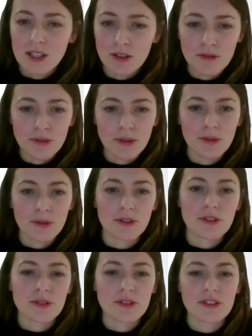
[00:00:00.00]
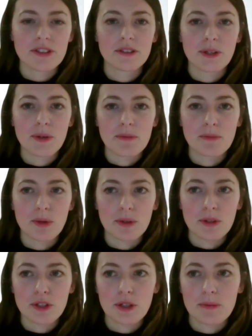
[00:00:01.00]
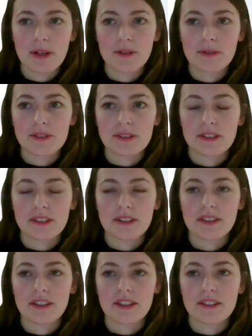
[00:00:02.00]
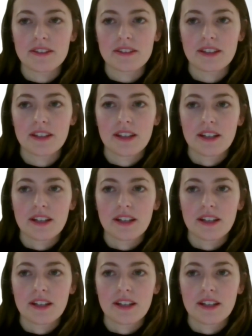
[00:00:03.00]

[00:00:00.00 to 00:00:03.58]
all of you who are interested in knowing more about these